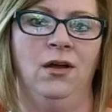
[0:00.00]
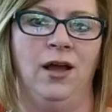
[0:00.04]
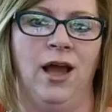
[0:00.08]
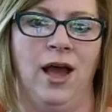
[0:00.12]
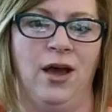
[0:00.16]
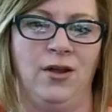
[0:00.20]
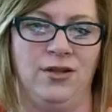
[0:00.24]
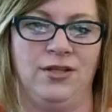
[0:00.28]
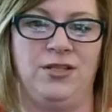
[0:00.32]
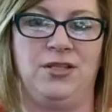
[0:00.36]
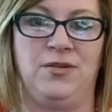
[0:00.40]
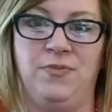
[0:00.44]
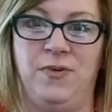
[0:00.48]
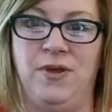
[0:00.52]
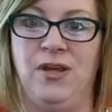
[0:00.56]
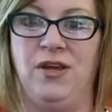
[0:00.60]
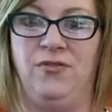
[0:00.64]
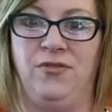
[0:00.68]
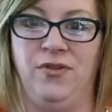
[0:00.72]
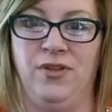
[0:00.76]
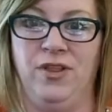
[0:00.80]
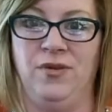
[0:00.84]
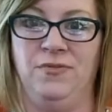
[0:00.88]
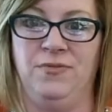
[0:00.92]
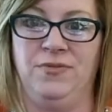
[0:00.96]
to speak
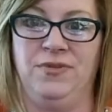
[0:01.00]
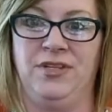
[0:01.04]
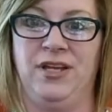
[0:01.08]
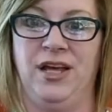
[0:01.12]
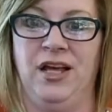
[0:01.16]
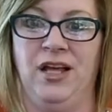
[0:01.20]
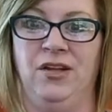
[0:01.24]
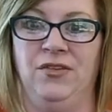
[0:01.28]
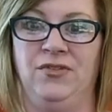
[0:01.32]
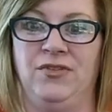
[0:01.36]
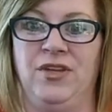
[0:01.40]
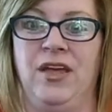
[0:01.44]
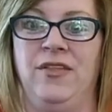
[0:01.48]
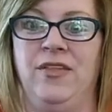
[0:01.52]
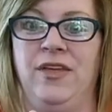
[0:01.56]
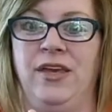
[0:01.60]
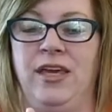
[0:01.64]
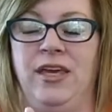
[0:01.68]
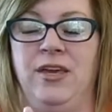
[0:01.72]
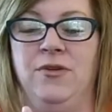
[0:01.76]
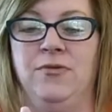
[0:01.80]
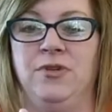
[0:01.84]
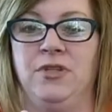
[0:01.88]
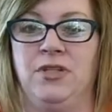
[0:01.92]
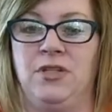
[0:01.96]
for themselves, and that
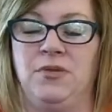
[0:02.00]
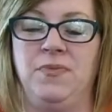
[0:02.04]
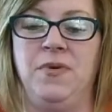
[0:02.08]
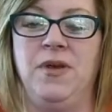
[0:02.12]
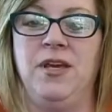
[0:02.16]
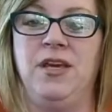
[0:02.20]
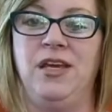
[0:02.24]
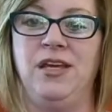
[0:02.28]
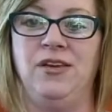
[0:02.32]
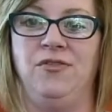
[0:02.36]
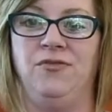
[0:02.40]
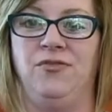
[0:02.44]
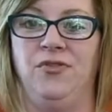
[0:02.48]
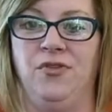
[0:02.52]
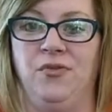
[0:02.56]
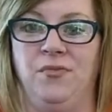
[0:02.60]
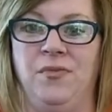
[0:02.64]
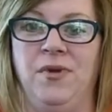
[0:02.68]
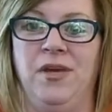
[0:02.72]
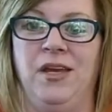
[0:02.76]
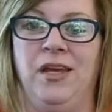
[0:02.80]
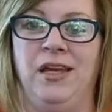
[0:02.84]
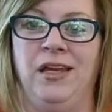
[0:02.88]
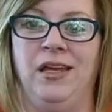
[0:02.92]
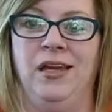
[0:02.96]
he was speaking for
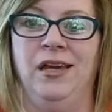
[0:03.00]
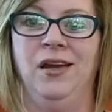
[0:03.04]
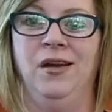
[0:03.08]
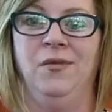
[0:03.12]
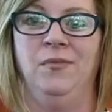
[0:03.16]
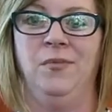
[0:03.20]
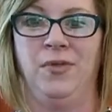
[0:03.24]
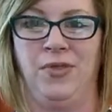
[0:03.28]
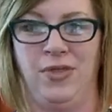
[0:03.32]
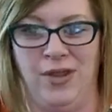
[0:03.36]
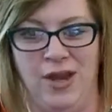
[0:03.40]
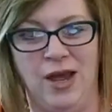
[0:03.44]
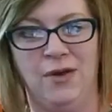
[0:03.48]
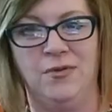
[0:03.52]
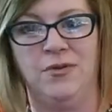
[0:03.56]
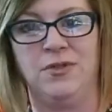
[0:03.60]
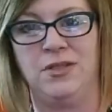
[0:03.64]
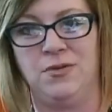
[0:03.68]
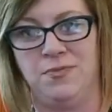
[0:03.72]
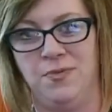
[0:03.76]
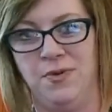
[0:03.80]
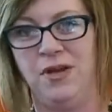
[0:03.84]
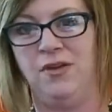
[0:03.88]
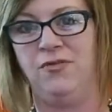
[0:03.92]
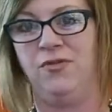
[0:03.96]
me, but that I
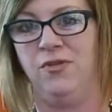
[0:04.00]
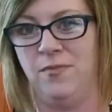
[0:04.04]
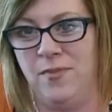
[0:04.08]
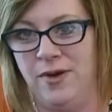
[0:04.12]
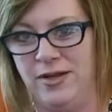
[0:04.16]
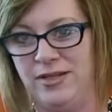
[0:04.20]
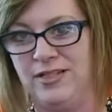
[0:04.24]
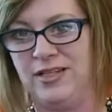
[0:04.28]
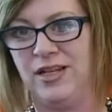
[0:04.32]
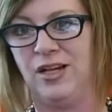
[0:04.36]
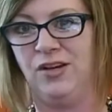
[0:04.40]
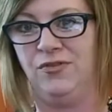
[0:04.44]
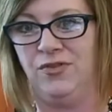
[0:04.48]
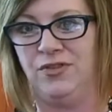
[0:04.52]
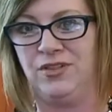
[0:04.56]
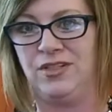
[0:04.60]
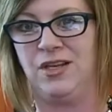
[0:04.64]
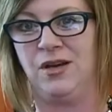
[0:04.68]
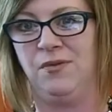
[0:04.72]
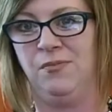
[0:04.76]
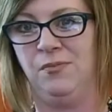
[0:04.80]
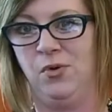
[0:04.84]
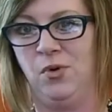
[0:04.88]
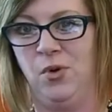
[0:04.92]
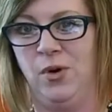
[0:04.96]
would speak for myself at
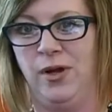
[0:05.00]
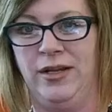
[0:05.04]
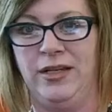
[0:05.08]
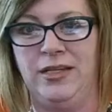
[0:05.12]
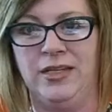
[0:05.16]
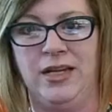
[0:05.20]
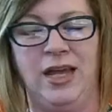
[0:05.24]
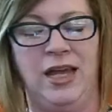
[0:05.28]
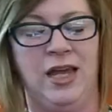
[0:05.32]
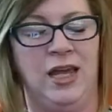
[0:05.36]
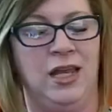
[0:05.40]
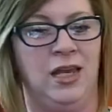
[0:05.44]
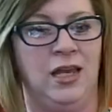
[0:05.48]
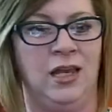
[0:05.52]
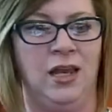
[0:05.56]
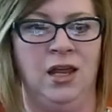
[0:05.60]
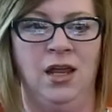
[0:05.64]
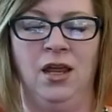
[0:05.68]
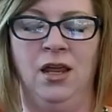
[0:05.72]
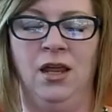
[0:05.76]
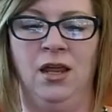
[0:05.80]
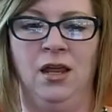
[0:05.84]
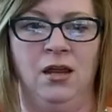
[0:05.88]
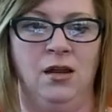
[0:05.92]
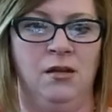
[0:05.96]
some point. And
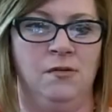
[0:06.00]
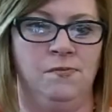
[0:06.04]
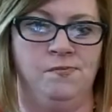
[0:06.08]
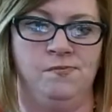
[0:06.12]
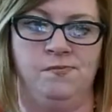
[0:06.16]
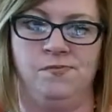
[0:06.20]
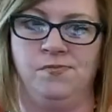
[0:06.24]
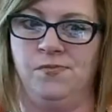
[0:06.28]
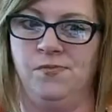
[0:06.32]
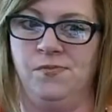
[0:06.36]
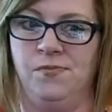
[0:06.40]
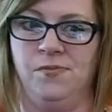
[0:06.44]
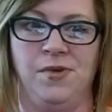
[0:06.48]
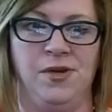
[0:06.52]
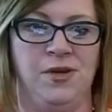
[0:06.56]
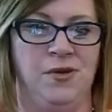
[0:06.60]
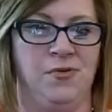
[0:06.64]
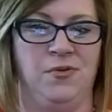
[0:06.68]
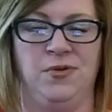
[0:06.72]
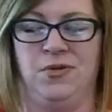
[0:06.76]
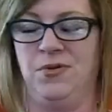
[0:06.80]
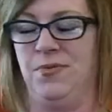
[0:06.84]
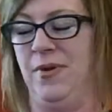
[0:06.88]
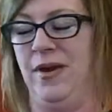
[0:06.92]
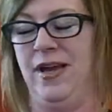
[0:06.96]

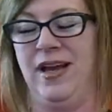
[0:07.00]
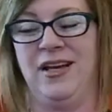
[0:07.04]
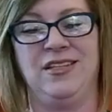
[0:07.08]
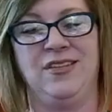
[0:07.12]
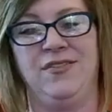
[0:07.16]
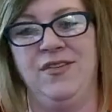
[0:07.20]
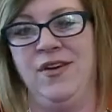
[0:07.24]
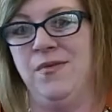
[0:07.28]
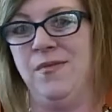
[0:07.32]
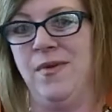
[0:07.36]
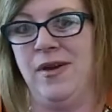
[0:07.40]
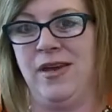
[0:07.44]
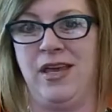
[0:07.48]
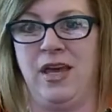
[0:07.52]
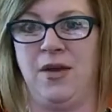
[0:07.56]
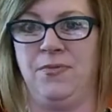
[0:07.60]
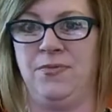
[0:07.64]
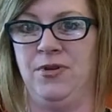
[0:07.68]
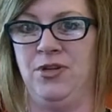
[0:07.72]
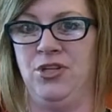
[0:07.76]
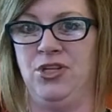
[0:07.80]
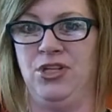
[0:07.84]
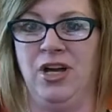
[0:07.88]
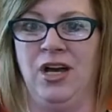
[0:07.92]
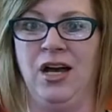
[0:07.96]
it was because of him I
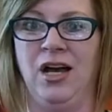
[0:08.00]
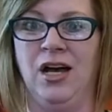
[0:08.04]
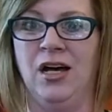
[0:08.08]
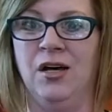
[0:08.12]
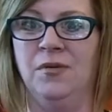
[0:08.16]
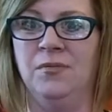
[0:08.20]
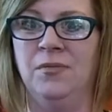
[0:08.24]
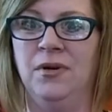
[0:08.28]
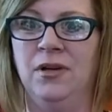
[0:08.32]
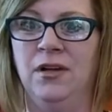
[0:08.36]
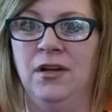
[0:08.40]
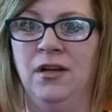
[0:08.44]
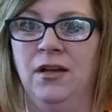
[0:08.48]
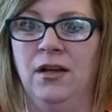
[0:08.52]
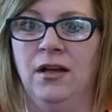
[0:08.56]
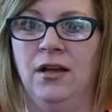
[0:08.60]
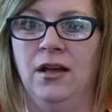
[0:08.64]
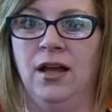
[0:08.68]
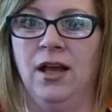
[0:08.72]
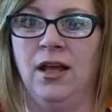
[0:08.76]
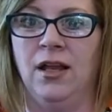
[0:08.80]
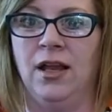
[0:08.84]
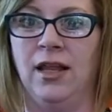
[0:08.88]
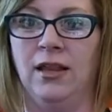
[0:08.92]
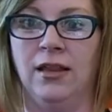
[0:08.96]
kept a job,
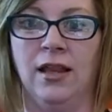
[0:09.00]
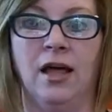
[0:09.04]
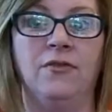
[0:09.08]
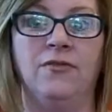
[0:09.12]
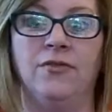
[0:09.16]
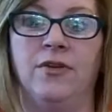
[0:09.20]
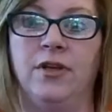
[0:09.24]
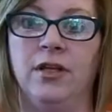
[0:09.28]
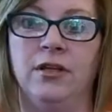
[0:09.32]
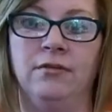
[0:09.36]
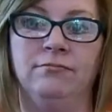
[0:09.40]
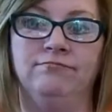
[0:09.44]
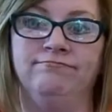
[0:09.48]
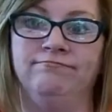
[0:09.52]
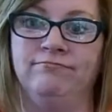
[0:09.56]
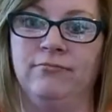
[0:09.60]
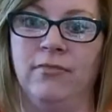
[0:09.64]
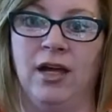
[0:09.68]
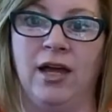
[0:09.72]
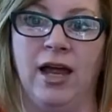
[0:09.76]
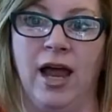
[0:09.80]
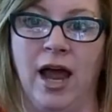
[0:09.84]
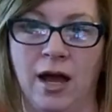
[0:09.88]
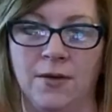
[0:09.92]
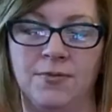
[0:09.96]
and I loved it.
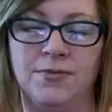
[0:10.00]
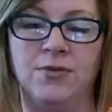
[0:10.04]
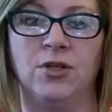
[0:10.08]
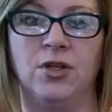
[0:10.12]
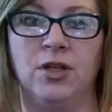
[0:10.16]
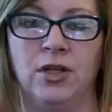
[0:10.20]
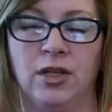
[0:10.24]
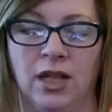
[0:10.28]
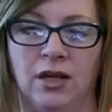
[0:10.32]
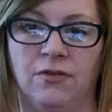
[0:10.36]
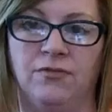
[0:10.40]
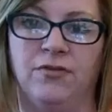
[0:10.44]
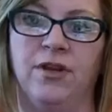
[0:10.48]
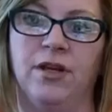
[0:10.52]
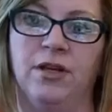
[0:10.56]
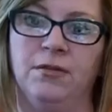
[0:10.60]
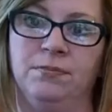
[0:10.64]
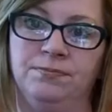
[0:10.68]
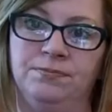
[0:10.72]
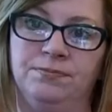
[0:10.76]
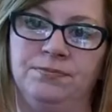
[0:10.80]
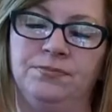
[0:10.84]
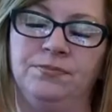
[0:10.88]
I absolutely loved it.